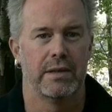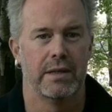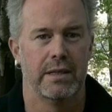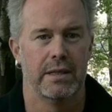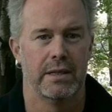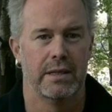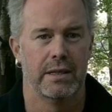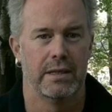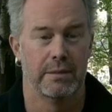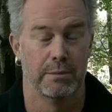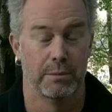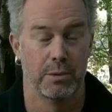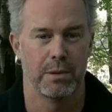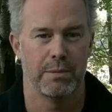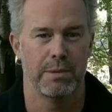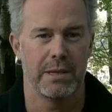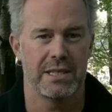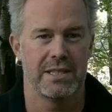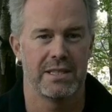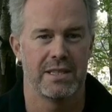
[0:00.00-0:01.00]
in
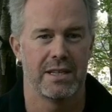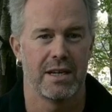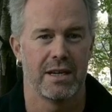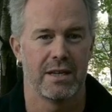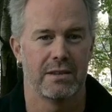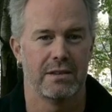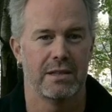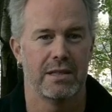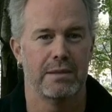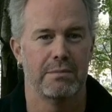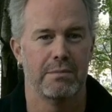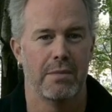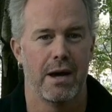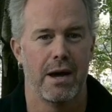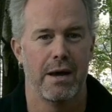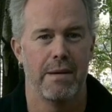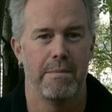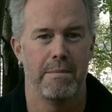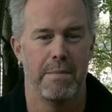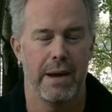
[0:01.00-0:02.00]
Budapest in Hungary.
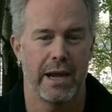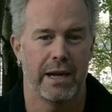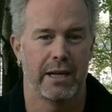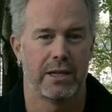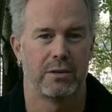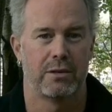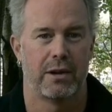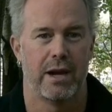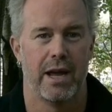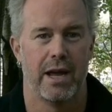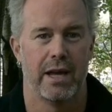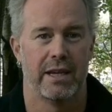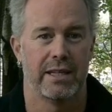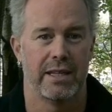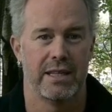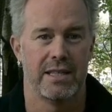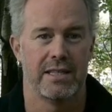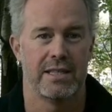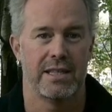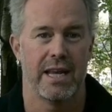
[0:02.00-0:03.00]
My background
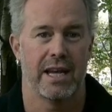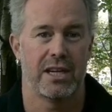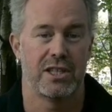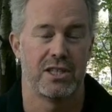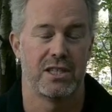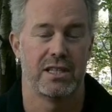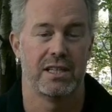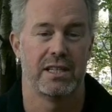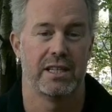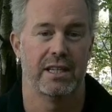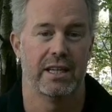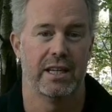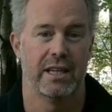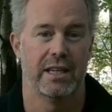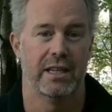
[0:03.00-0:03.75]
is actually